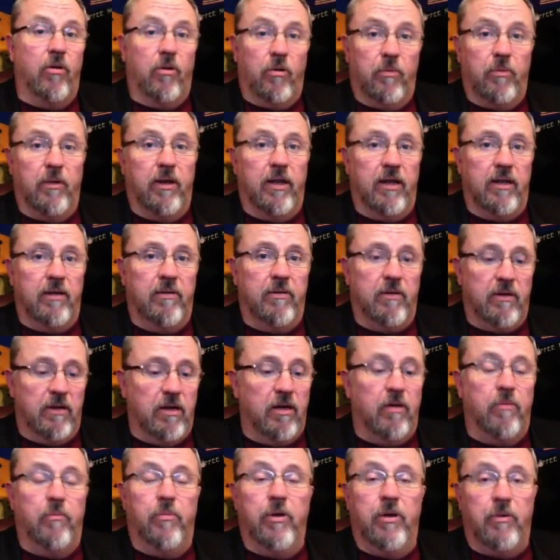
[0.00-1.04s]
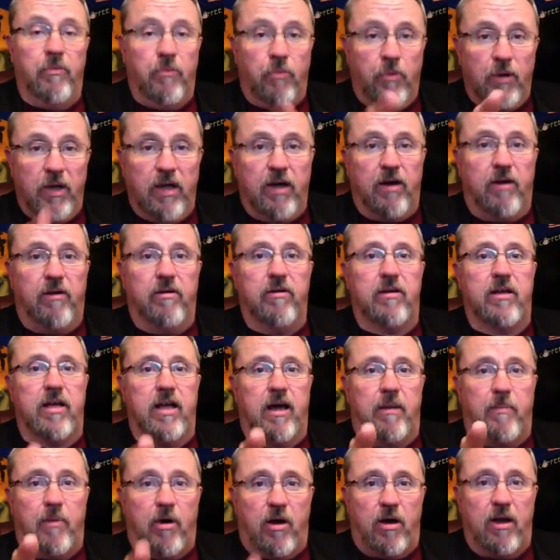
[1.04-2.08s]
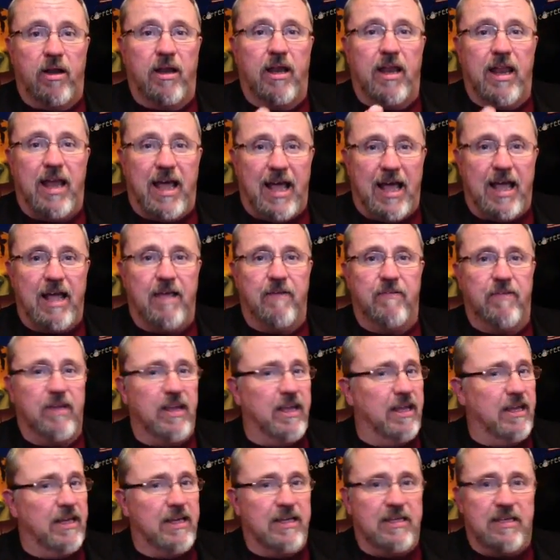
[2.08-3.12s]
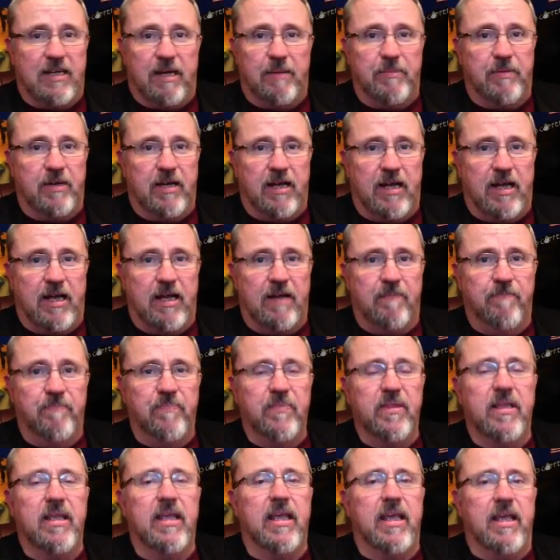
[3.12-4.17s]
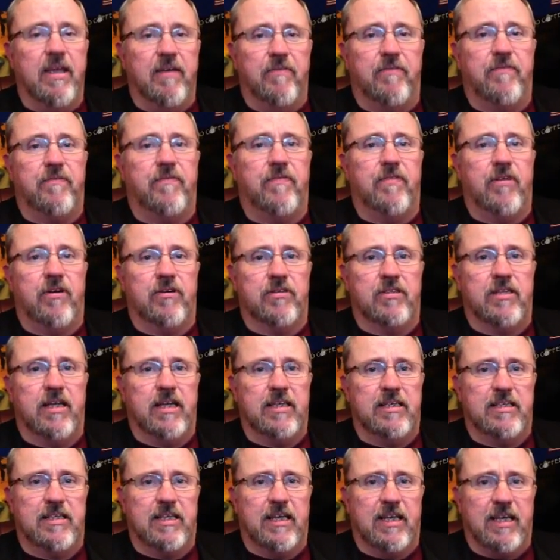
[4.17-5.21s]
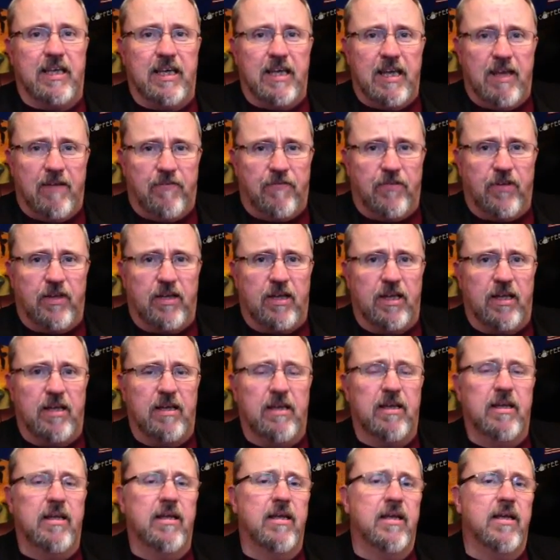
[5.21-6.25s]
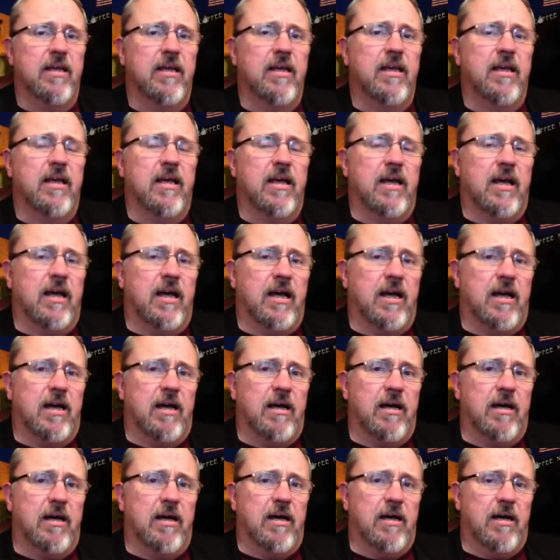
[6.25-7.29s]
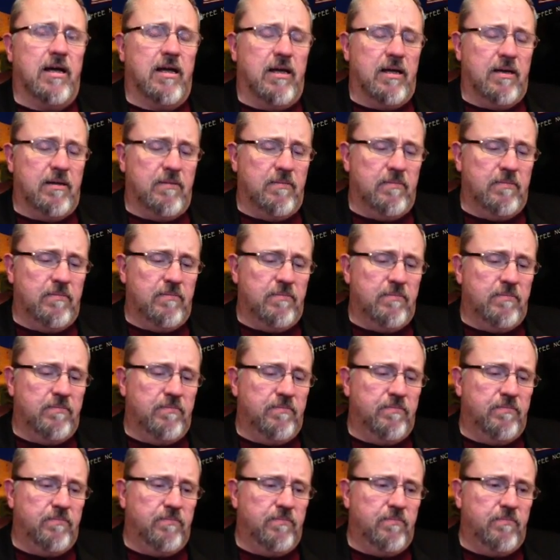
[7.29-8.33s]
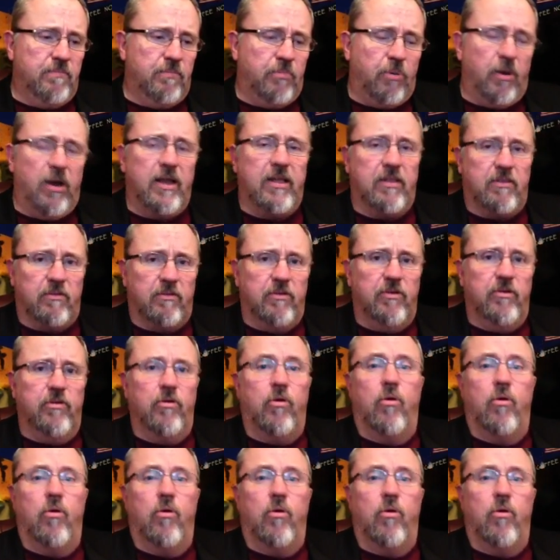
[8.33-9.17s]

Lord, we will come on live anytime tonight if there's a significant breakthrough